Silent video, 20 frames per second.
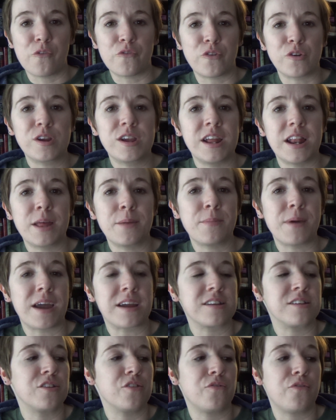for getting
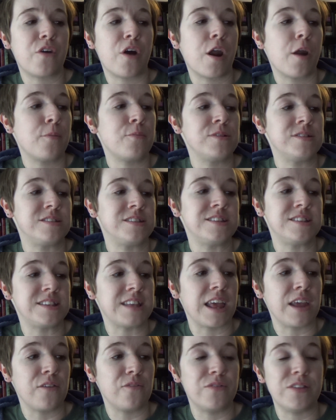back to the farm, was to
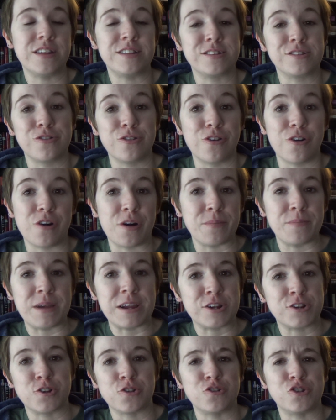save this girl and
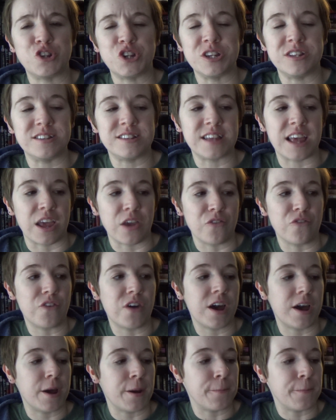make sure she's safe.